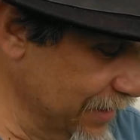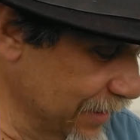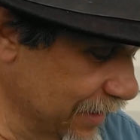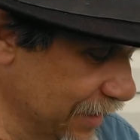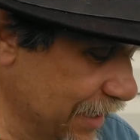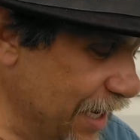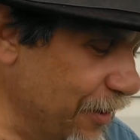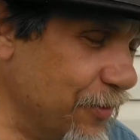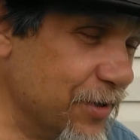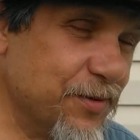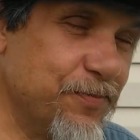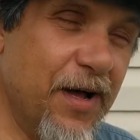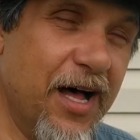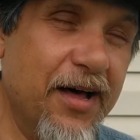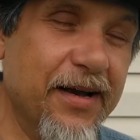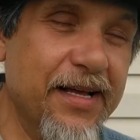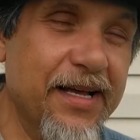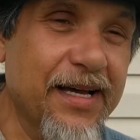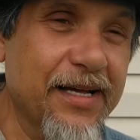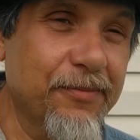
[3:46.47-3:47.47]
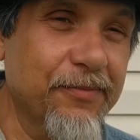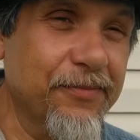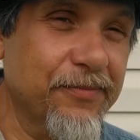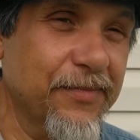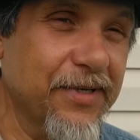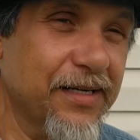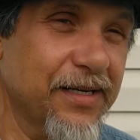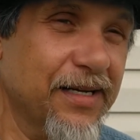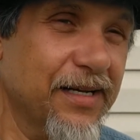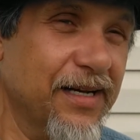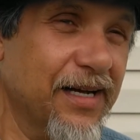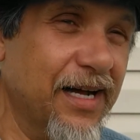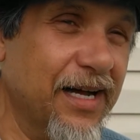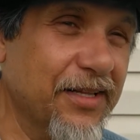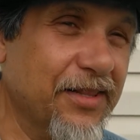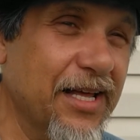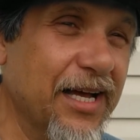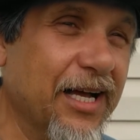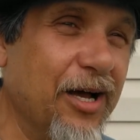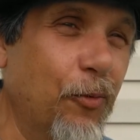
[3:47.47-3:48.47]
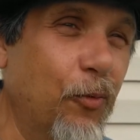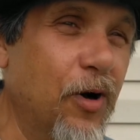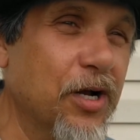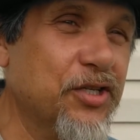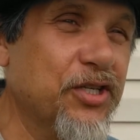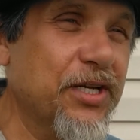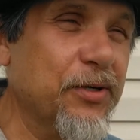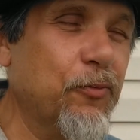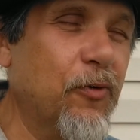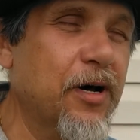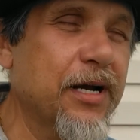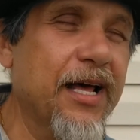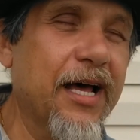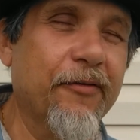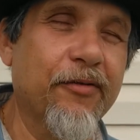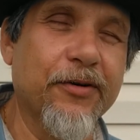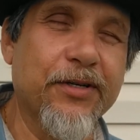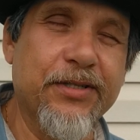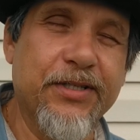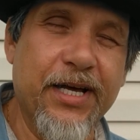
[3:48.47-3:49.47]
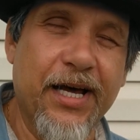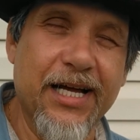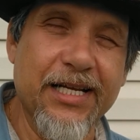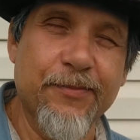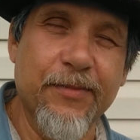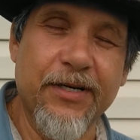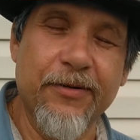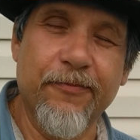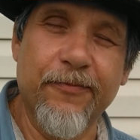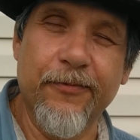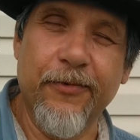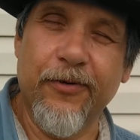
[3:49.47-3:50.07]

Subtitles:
And that was about it. I think I watched one advertisement